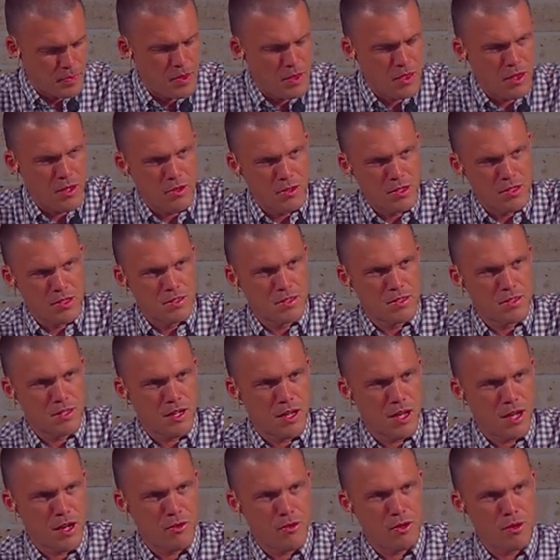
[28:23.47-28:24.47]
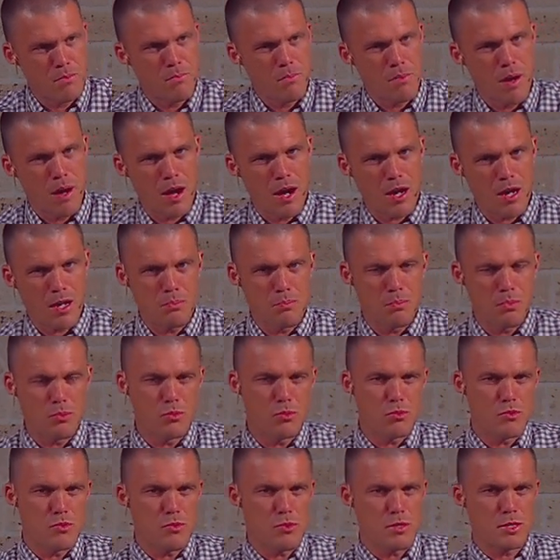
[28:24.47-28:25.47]
There is a
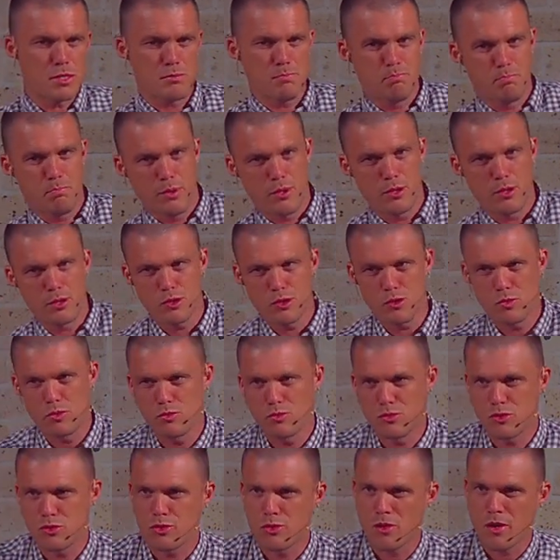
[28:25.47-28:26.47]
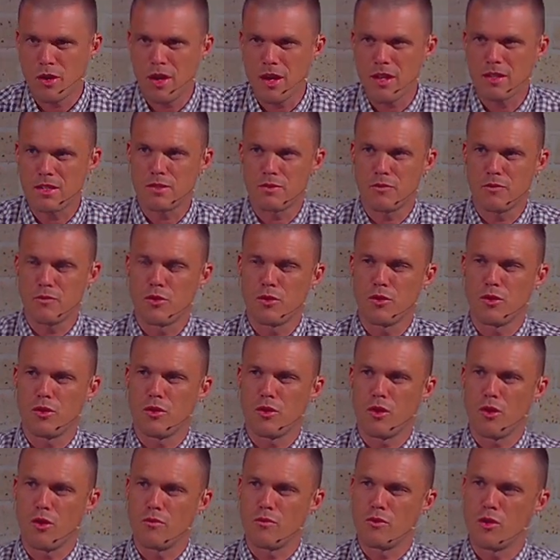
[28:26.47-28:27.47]
remarkable spiritual transfer
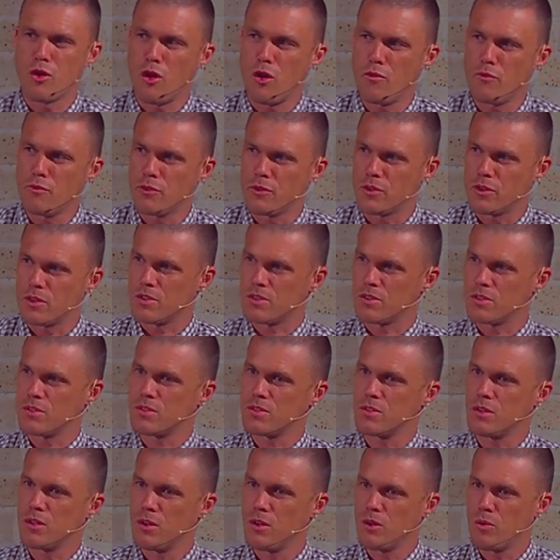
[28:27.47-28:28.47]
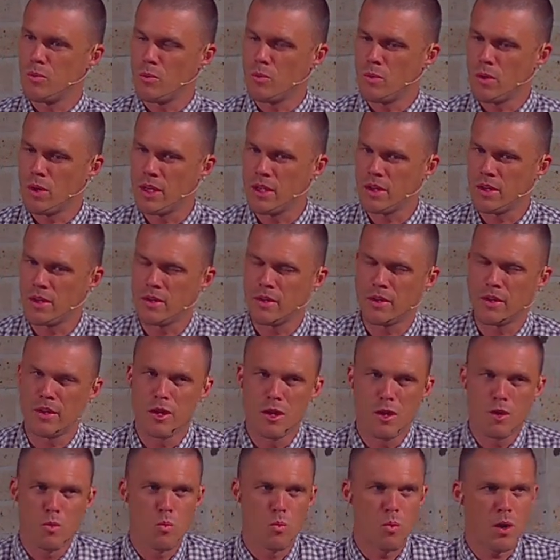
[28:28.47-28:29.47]
of confidence when
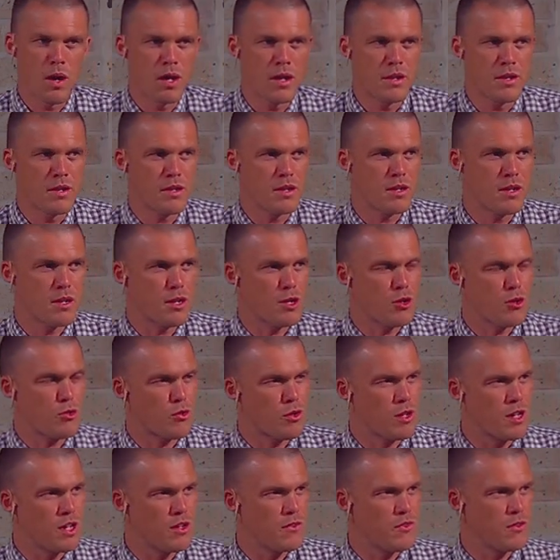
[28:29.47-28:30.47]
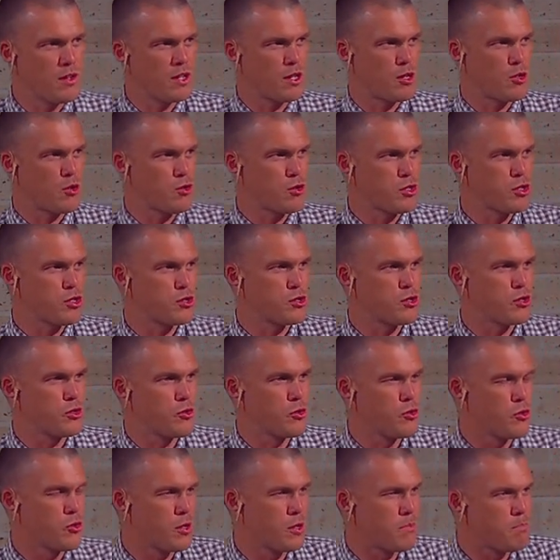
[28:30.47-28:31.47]
one grieving Christian
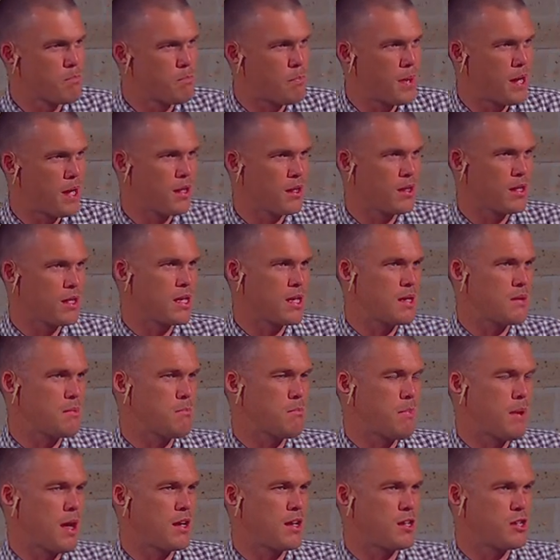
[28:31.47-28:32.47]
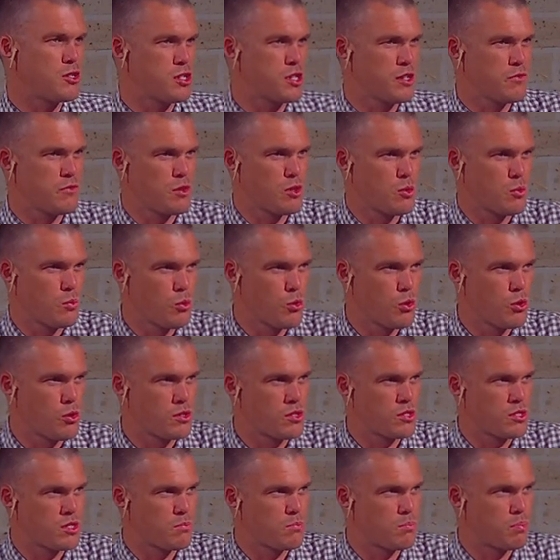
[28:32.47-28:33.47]
who can barely manage even the
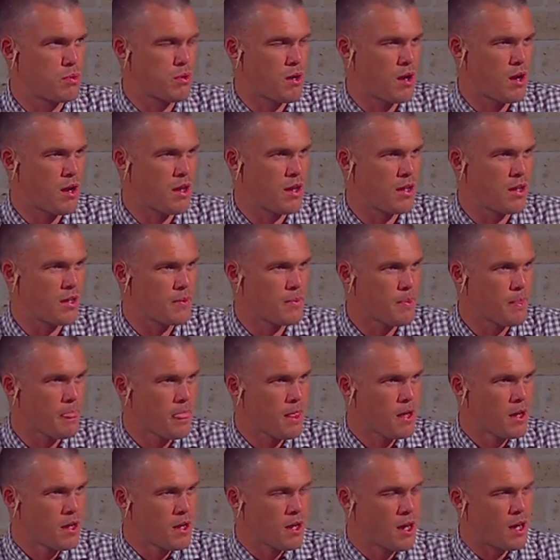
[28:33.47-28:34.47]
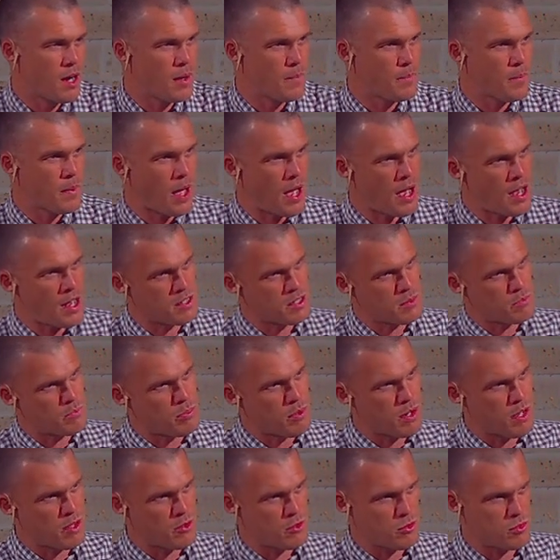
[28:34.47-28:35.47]
words to pray has a
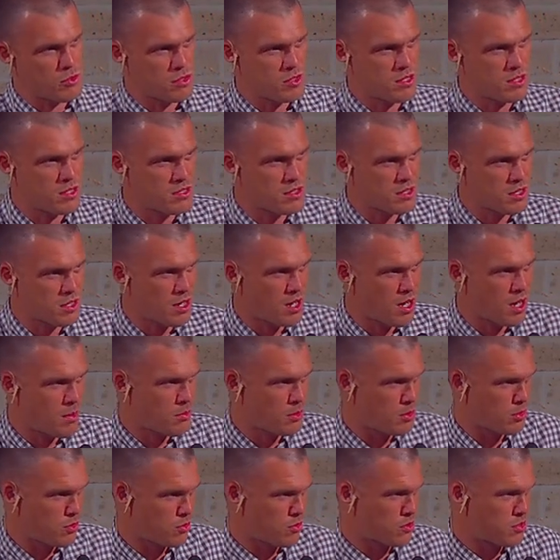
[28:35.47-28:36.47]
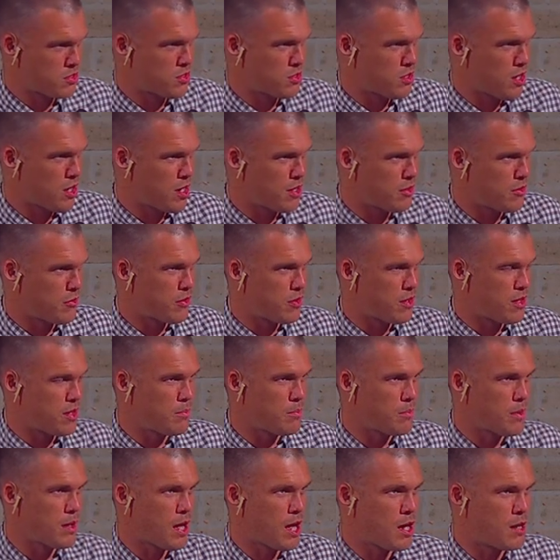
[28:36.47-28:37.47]
brother or sister come alongside of
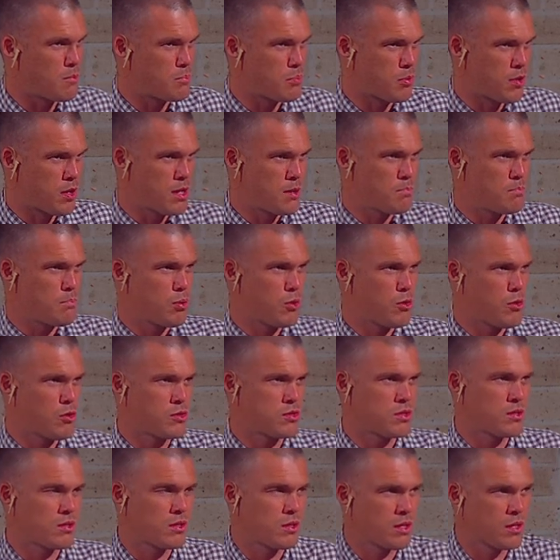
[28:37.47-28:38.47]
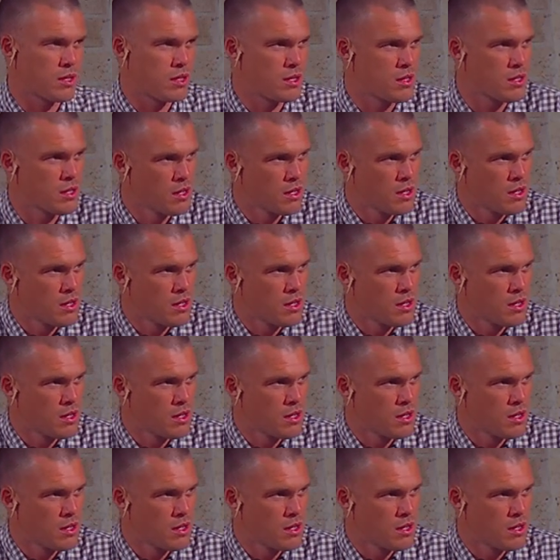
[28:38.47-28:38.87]
them and pray personally,